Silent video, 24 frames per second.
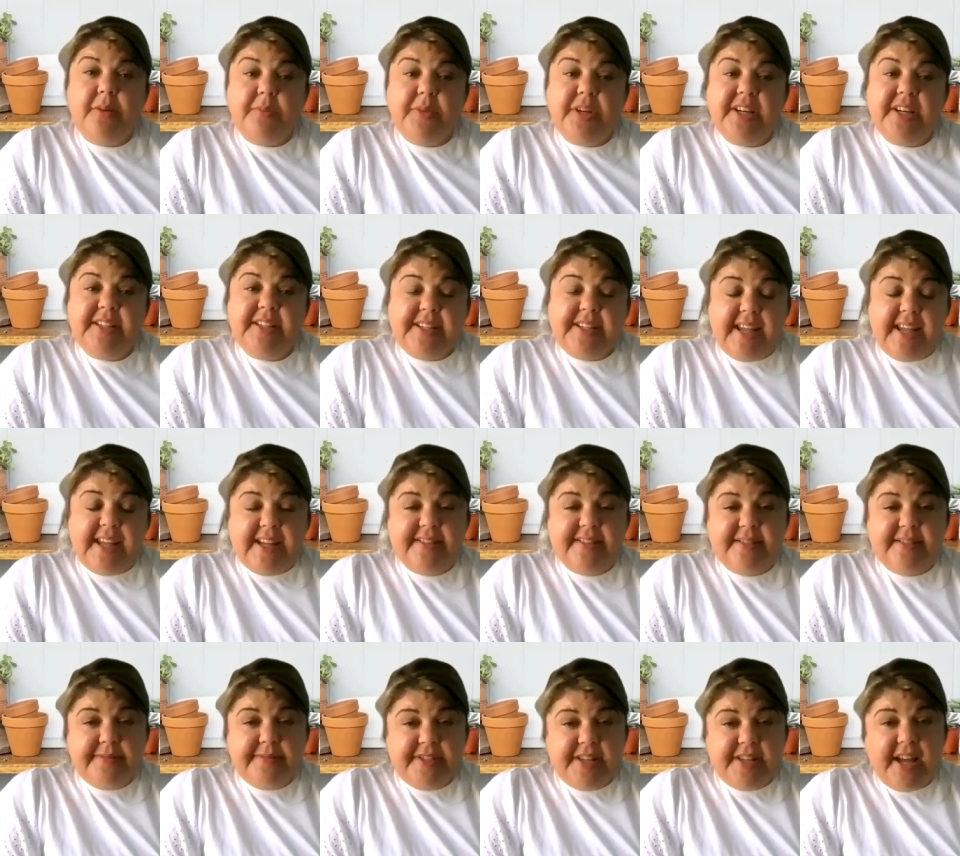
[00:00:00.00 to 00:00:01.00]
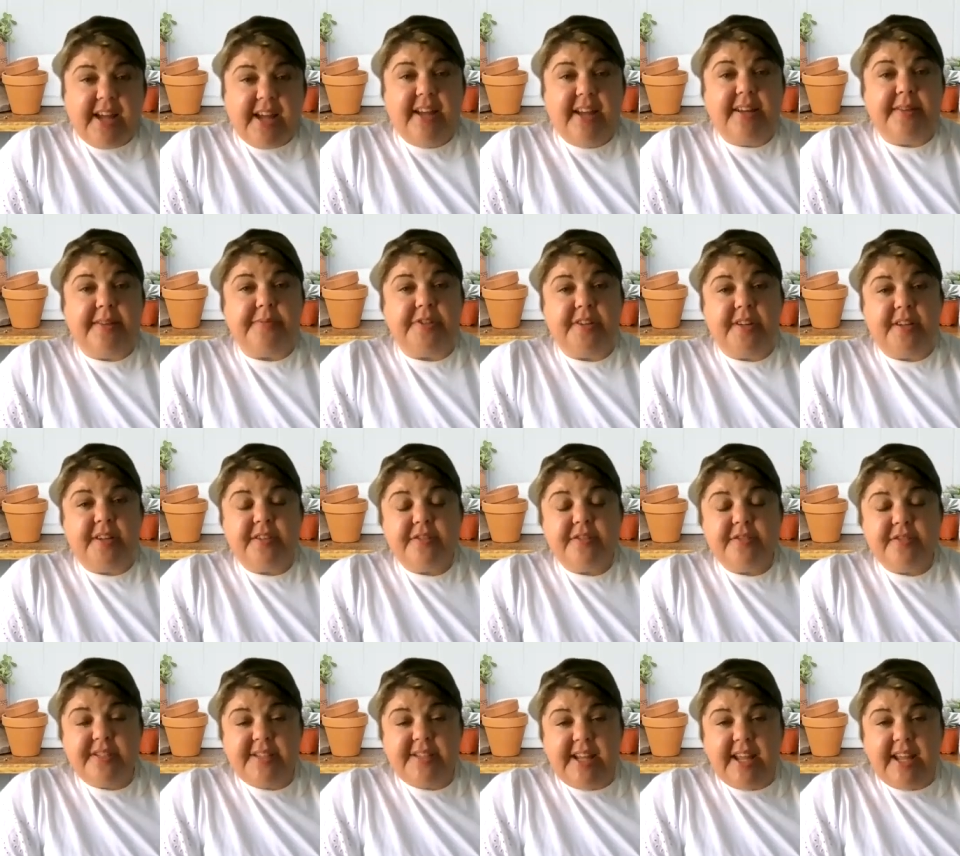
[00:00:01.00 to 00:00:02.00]
but it takes some time to
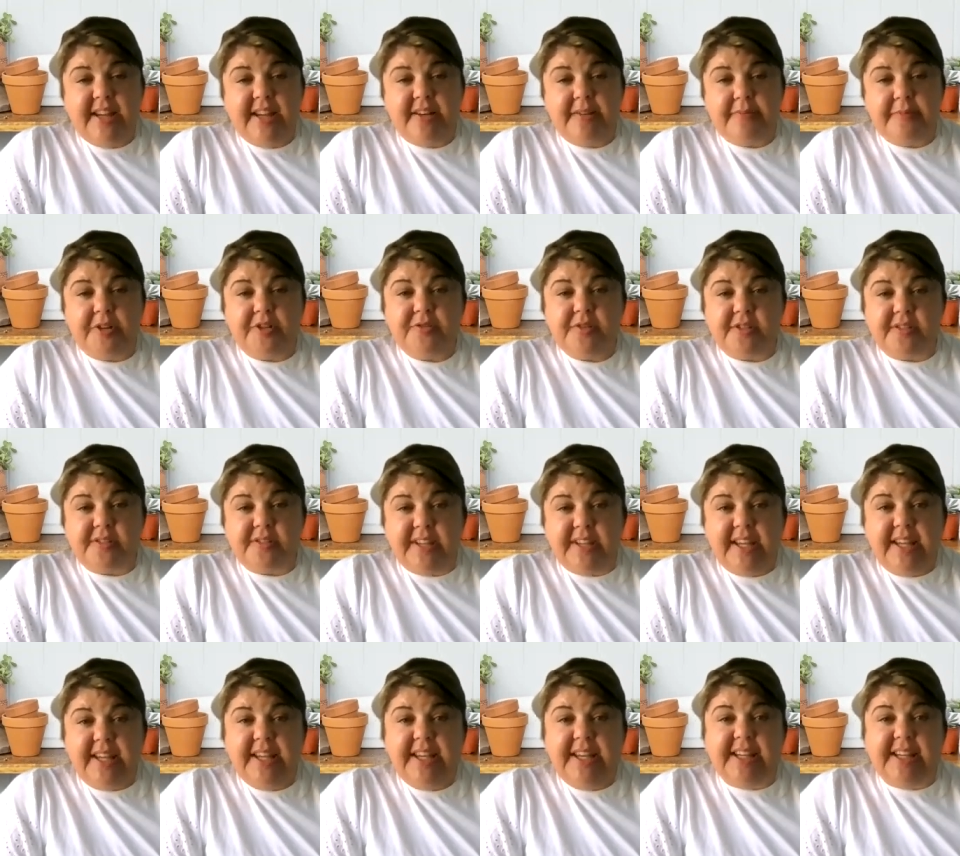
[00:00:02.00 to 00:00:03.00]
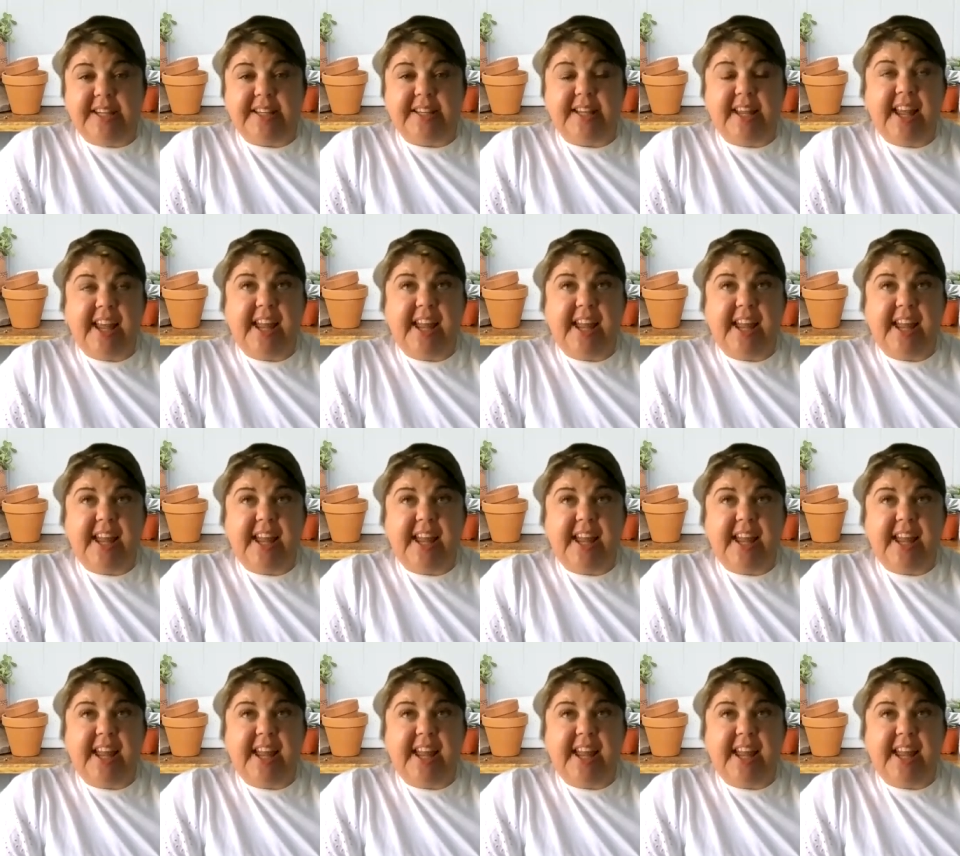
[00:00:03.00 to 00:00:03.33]
understand emotional eating